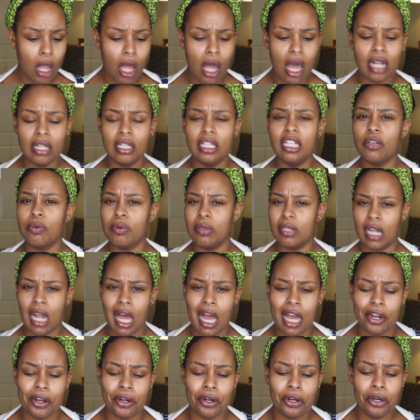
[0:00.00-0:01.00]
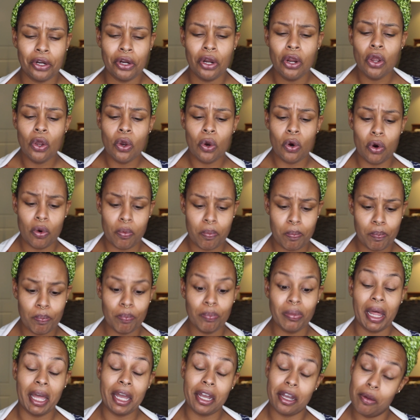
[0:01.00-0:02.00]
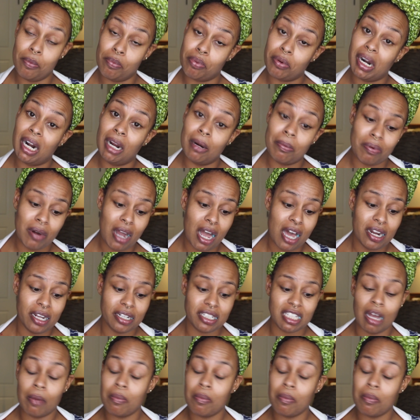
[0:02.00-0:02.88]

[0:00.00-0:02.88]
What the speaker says: a liquid liner or like a brow product.